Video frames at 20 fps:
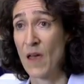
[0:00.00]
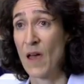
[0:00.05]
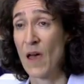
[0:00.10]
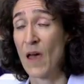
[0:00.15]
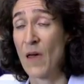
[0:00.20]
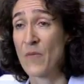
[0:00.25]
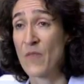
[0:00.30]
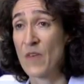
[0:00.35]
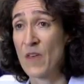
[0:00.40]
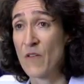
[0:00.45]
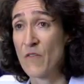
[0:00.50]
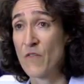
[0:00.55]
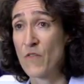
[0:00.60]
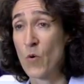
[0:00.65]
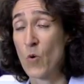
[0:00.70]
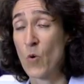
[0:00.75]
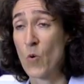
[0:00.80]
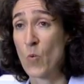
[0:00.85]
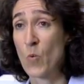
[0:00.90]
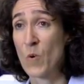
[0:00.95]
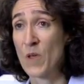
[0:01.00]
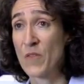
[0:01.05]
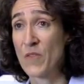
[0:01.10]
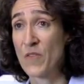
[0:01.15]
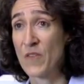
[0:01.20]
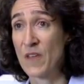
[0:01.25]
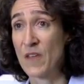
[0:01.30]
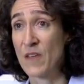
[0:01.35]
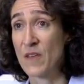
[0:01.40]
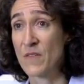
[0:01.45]
And therefore, we
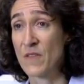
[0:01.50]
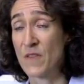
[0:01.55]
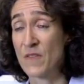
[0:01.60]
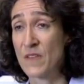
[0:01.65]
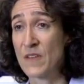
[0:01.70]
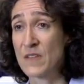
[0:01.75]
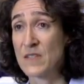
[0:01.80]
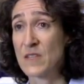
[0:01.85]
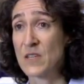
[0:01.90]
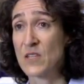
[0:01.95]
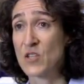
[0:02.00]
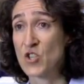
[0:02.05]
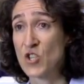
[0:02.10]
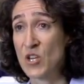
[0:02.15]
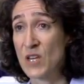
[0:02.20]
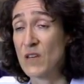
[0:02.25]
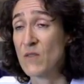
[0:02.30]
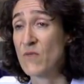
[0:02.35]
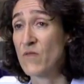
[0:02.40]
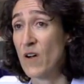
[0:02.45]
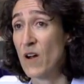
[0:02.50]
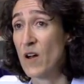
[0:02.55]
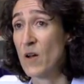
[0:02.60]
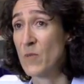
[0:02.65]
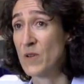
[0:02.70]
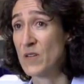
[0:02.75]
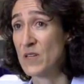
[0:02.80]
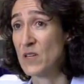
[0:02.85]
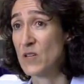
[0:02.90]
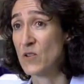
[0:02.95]
think that this
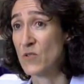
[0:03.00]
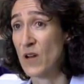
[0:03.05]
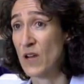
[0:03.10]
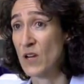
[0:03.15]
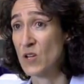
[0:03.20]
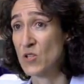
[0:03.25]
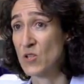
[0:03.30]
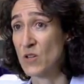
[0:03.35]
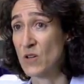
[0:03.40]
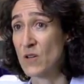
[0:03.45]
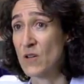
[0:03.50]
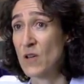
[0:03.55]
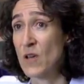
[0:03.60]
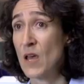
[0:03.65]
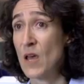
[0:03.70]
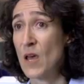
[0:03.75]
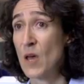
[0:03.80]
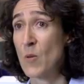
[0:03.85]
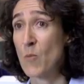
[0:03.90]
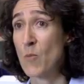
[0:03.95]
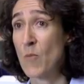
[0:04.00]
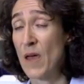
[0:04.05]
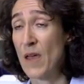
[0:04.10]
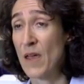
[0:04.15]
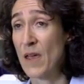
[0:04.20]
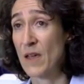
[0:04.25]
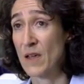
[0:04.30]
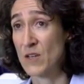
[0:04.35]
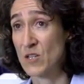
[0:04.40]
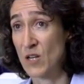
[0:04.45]
gene-environment interaction
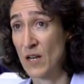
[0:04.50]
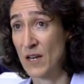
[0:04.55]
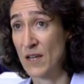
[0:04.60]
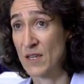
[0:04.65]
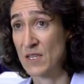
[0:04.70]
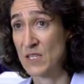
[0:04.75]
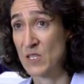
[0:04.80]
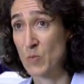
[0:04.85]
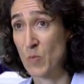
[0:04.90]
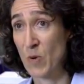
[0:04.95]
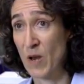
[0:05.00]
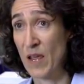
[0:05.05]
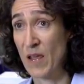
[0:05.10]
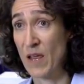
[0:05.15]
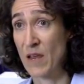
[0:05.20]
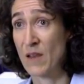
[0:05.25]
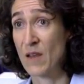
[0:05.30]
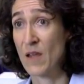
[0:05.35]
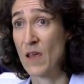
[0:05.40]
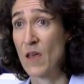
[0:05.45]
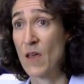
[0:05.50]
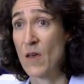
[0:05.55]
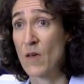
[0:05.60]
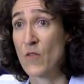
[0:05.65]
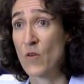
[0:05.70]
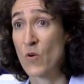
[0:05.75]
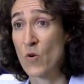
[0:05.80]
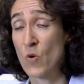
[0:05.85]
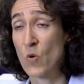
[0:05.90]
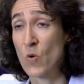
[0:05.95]
may actually explain
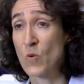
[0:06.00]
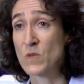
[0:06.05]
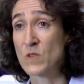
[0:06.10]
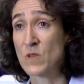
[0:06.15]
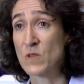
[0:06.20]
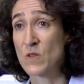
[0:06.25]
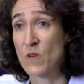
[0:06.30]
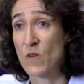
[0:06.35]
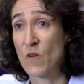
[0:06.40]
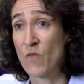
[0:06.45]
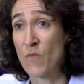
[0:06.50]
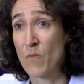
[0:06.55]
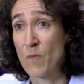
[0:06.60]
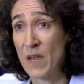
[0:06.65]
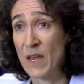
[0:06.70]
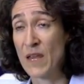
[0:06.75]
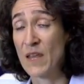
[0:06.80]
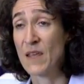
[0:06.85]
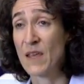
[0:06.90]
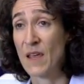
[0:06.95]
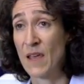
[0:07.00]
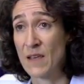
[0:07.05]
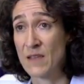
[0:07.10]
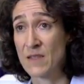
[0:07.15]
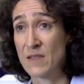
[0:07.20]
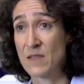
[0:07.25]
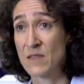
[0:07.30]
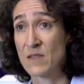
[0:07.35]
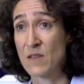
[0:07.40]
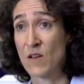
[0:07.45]
the causes of many
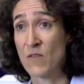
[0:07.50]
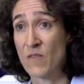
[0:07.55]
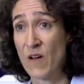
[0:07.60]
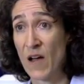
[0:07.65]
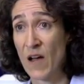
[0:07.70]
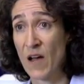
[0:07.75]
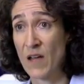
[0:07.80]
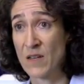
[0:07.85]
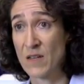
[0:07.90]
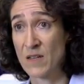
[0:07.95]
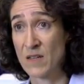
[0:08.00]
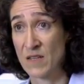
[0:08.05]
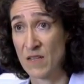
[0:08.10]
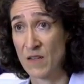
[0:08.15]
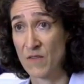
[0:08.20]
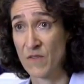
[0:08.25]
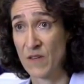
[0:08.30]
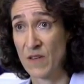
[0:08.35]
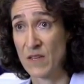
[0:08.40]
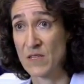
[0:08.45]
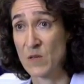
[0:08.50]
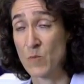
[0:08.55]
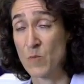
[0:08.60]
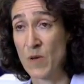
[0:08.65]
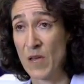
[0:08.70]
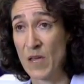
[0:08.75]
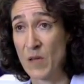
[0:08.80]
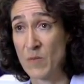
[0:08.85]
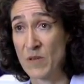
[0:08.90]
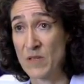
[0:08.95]
cases of heart defects in
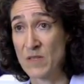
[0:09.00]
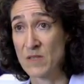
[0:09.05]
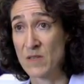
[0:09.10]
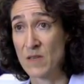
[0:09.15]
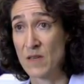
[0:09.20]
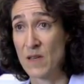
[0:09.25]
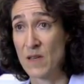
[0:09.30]
babies.